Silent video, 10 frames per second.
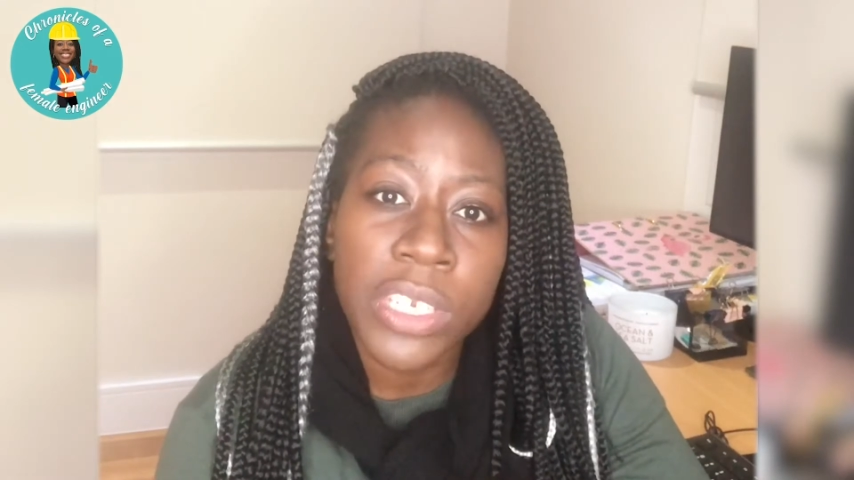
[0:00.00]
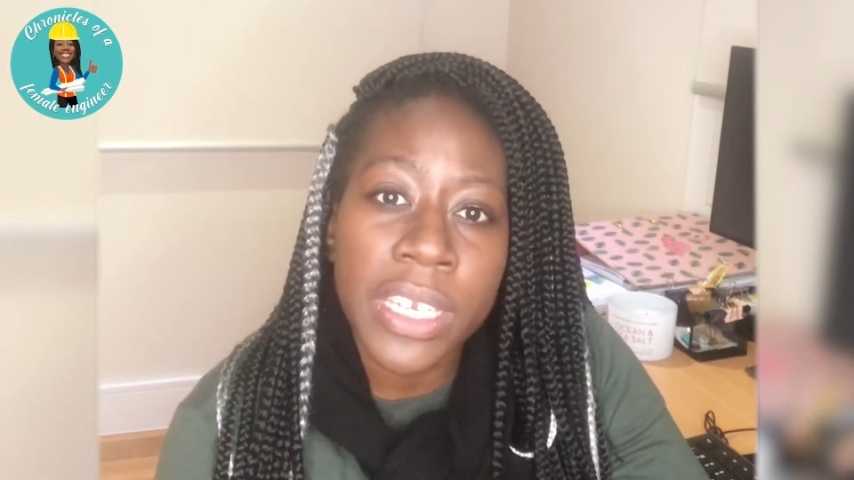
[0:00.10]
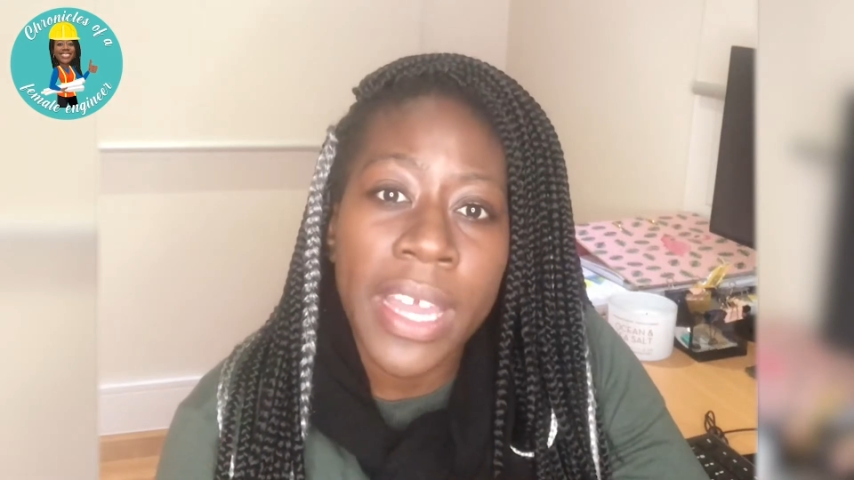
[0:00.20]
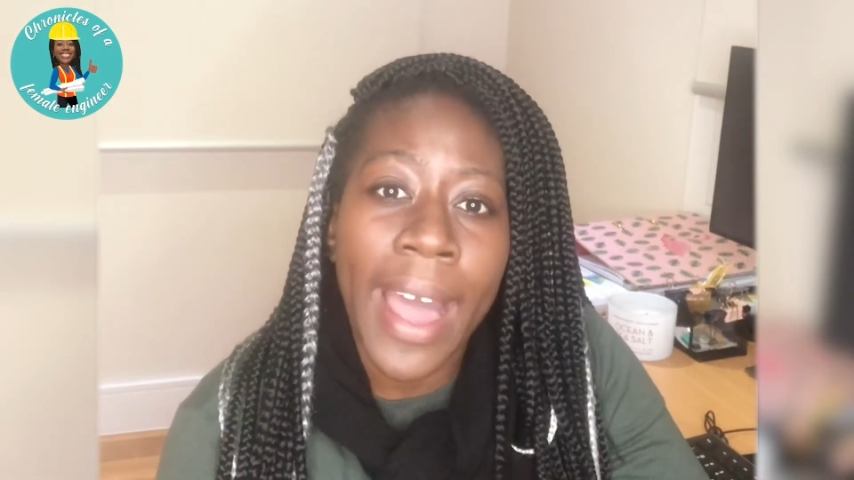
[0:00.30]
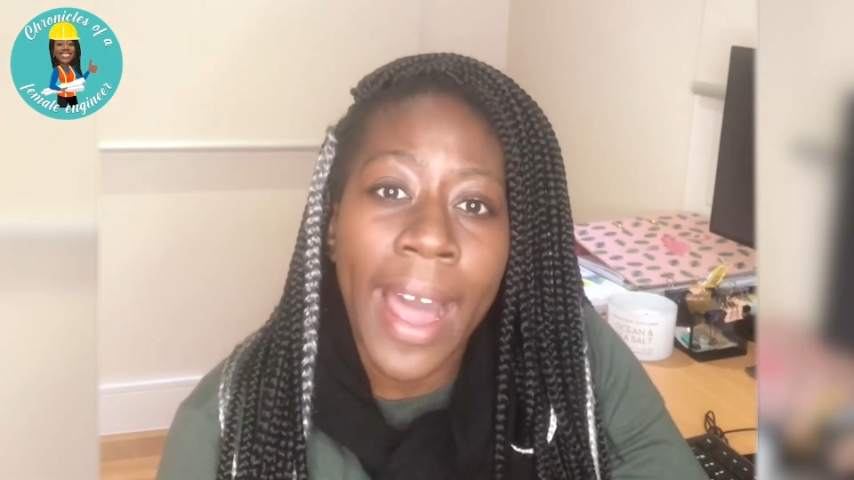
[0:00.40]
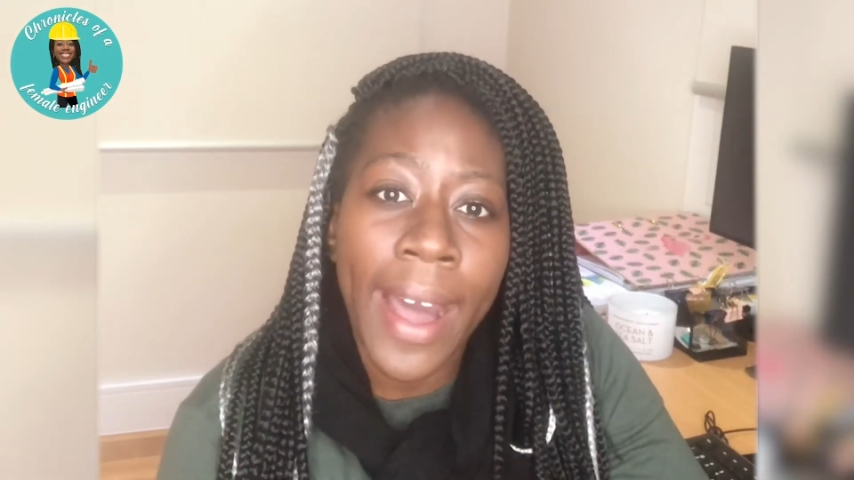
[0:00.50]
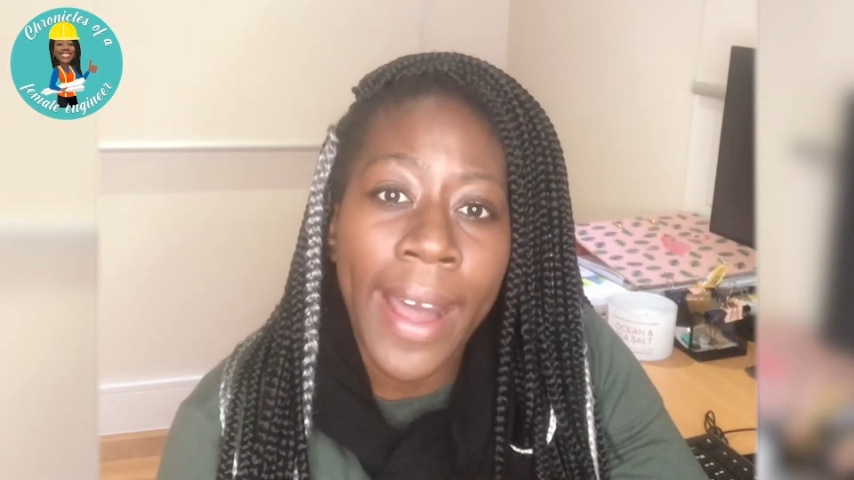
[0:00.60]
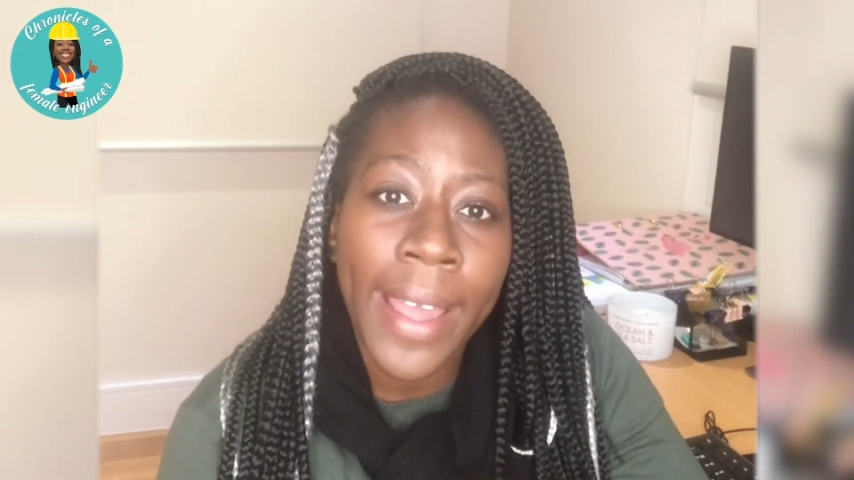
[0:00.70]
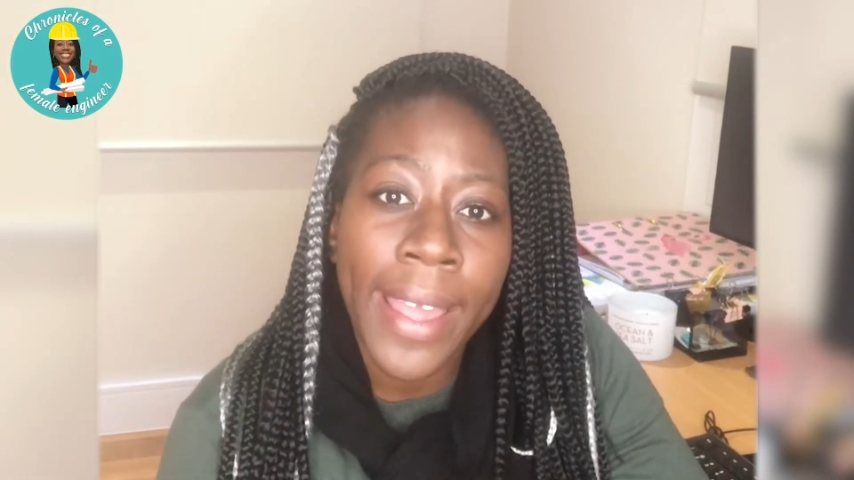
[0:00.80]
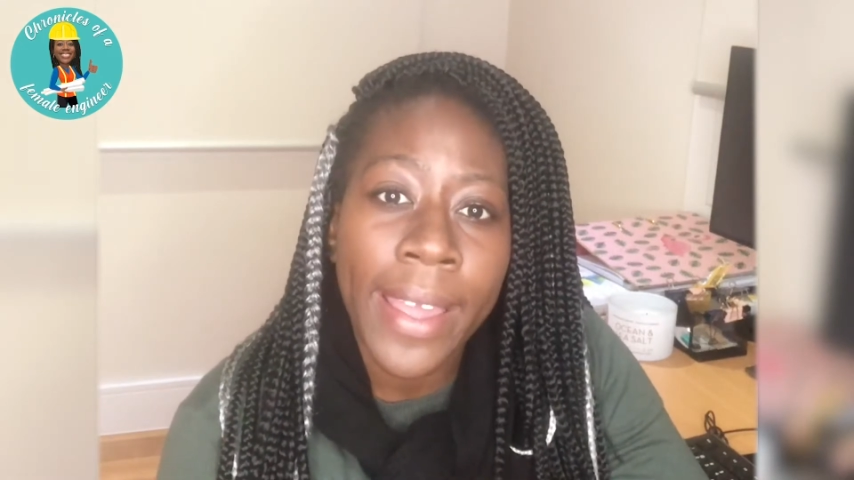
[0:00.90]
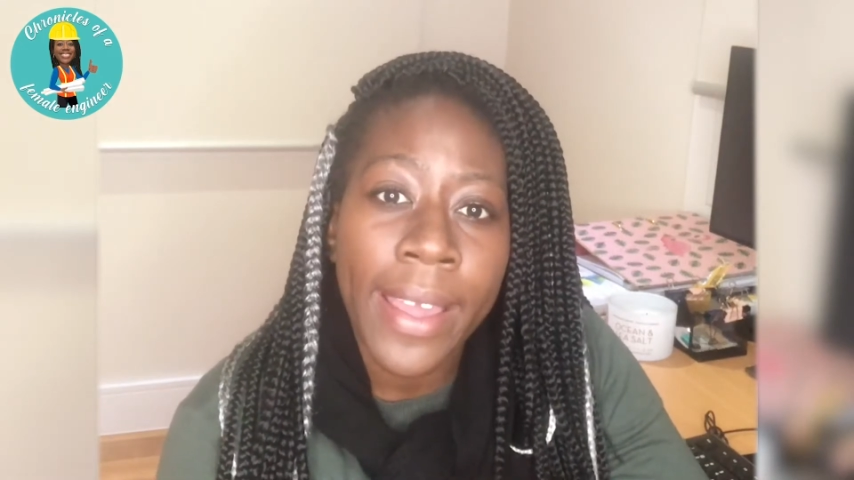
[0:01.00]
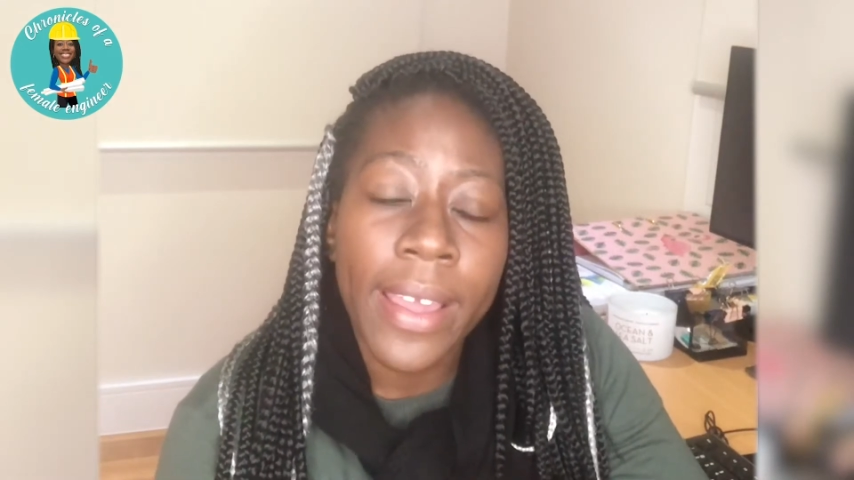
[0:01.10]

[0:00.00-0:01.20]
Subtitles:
in high